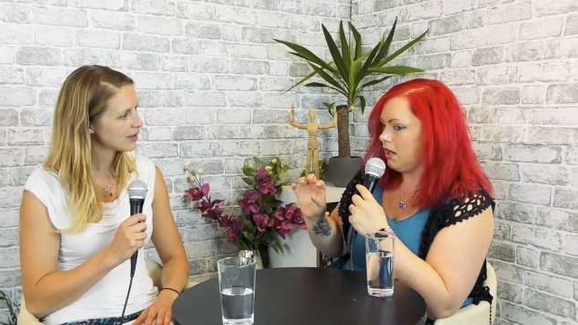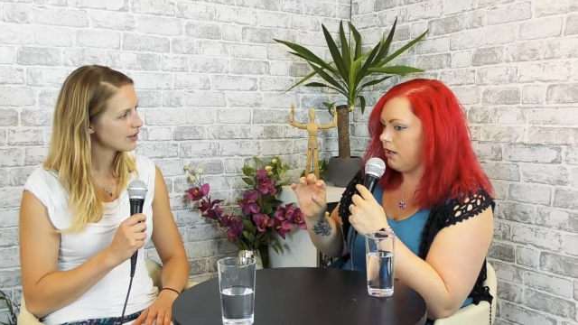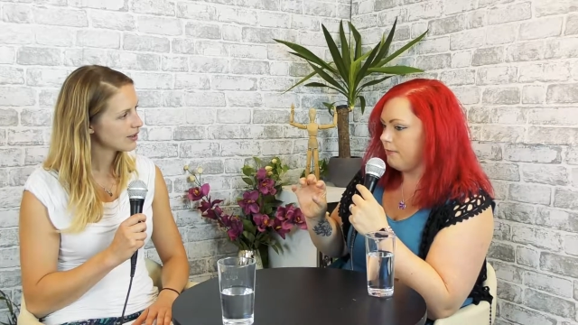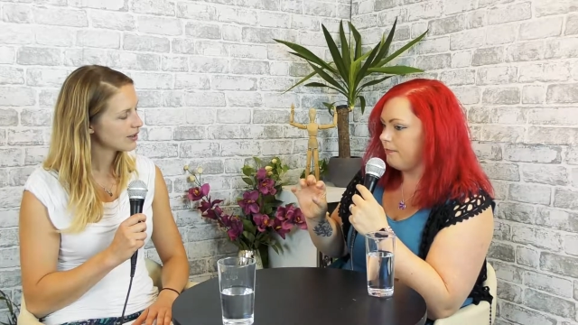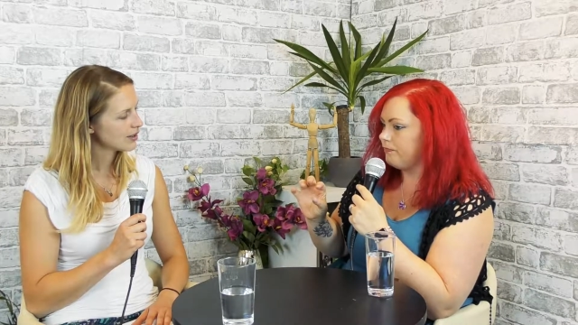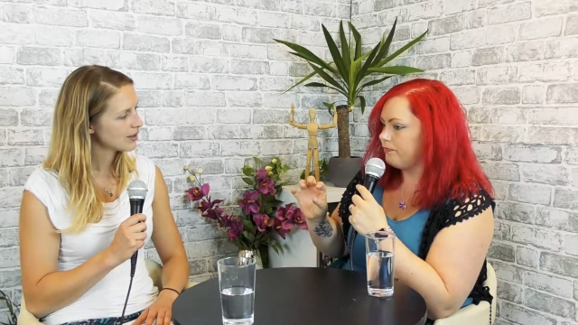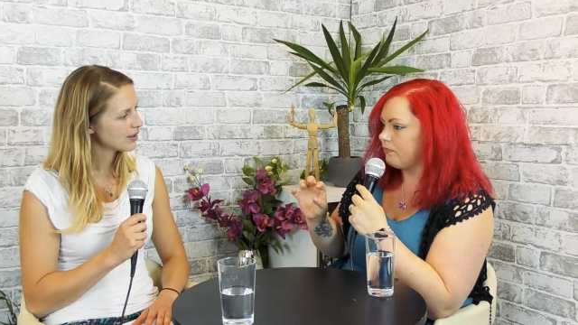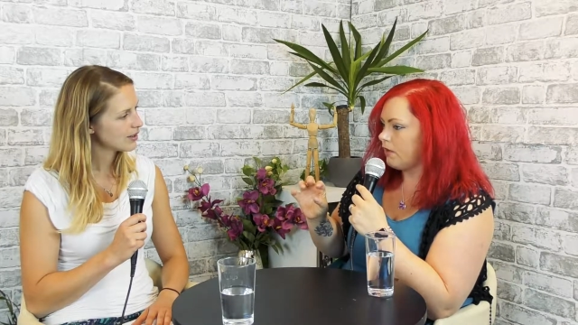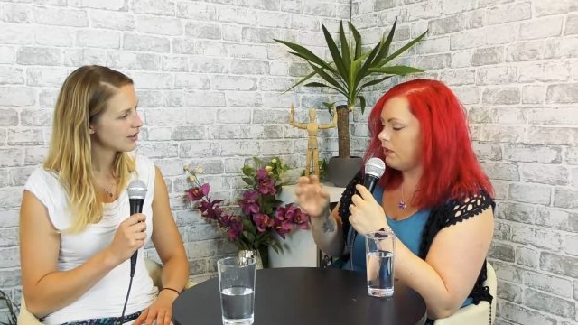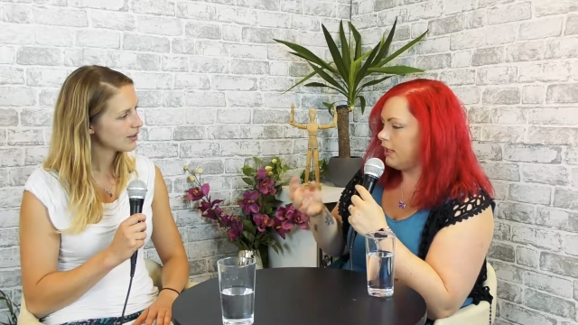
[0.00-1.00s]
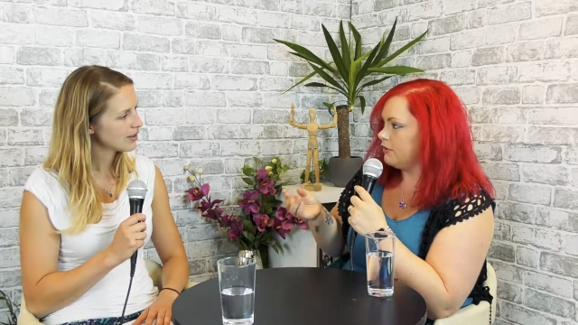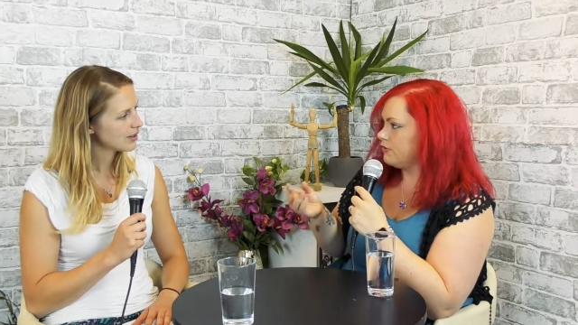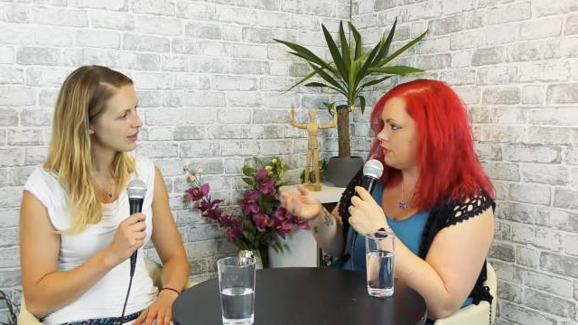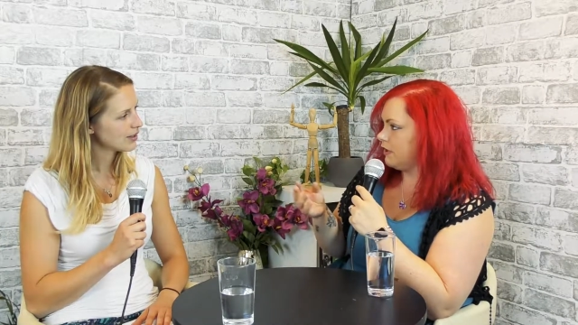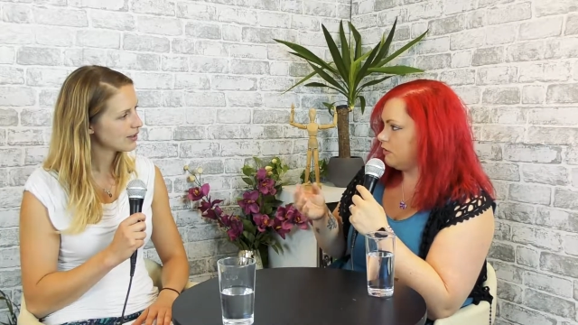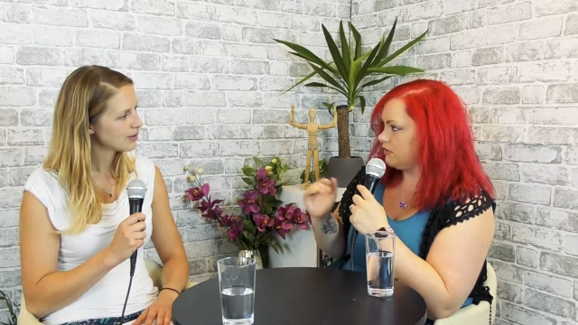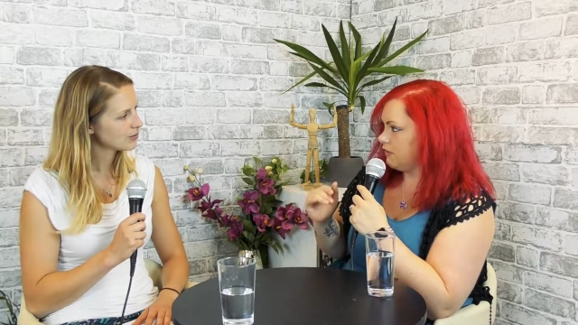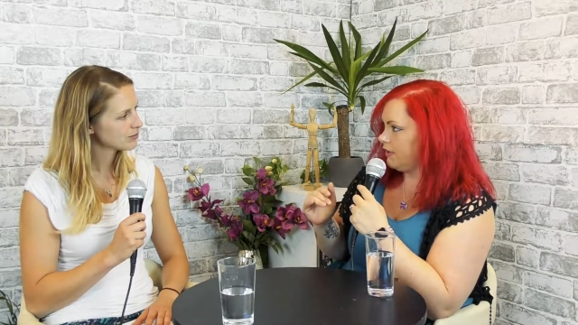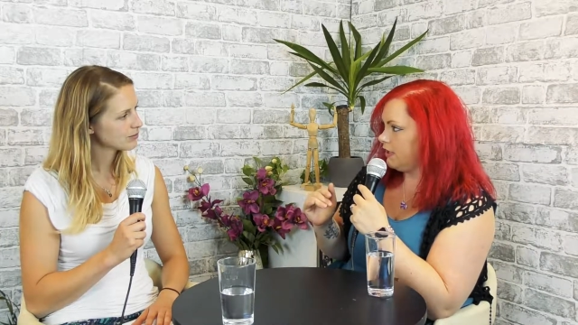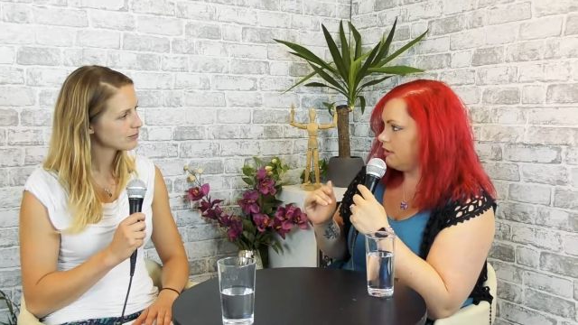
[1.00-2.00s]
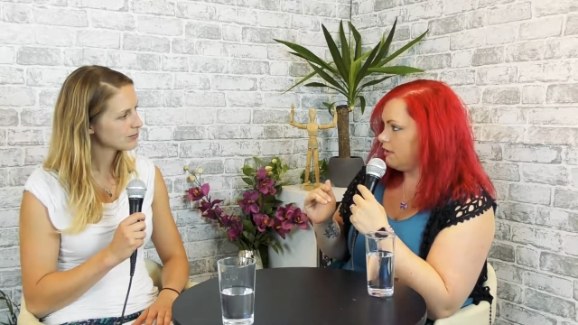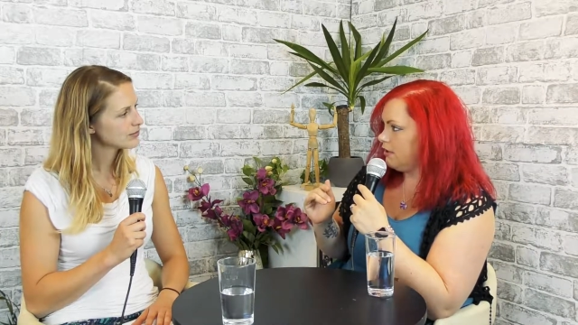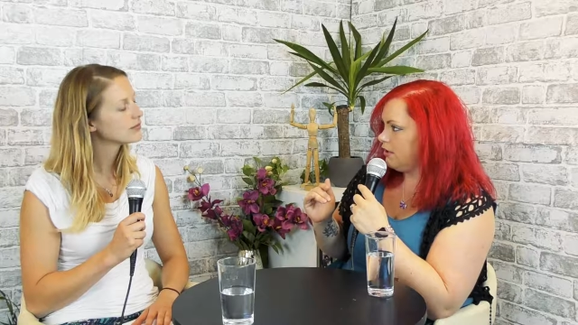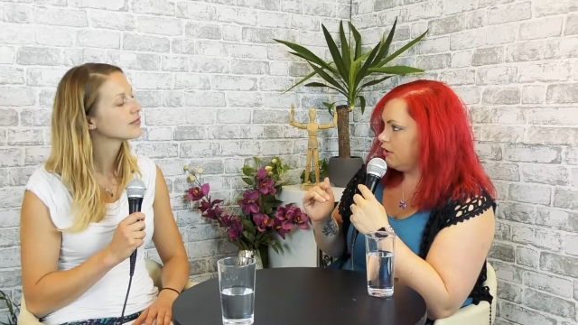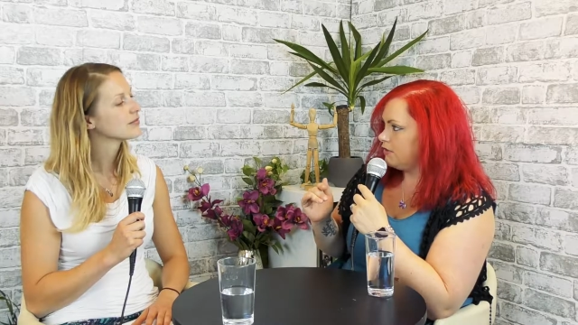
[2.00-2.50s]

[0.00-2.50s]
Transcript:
Speaker 1: Um, industry alongside it mm-hmm.